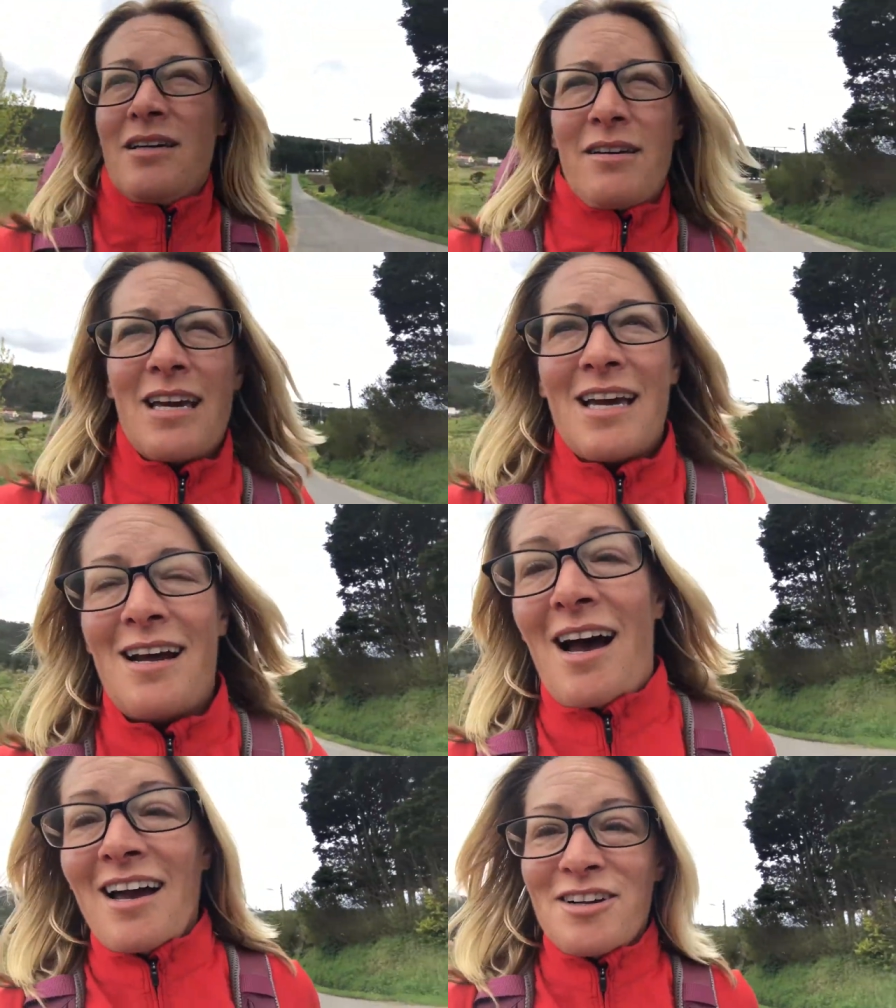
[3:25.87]
can't
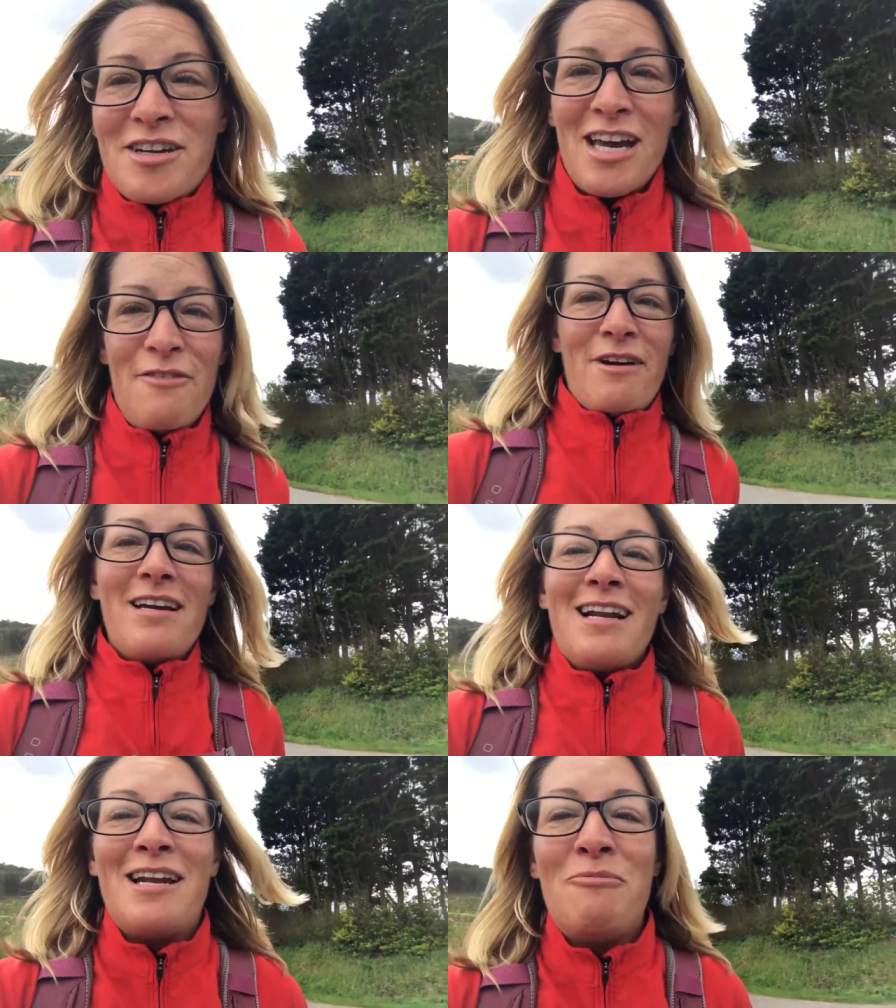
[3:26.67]
hide, you can't
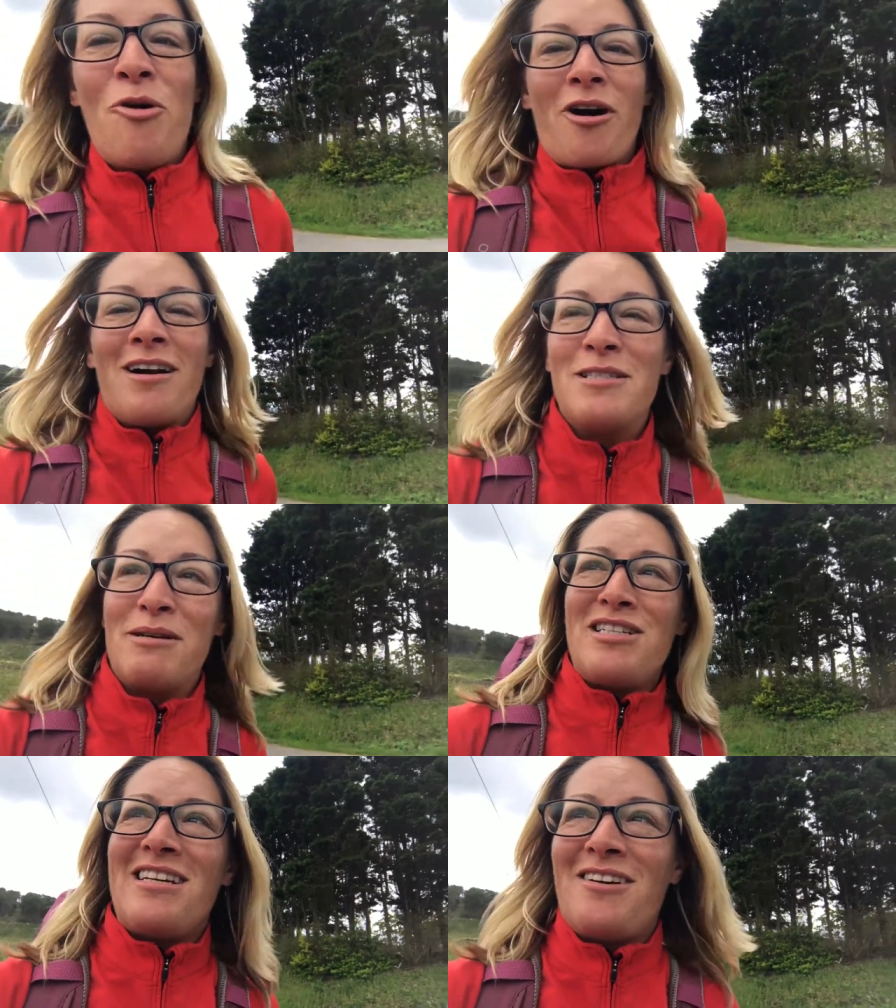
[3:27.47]
fake it anymore,
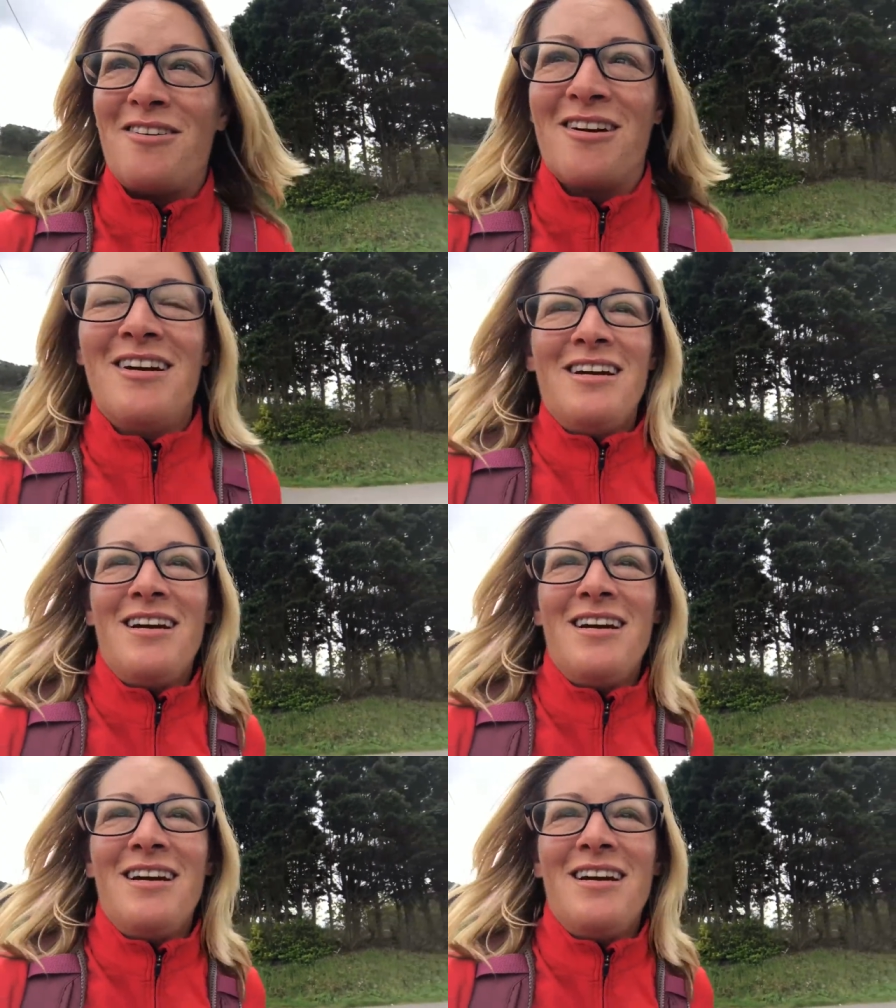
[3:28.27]
especially under,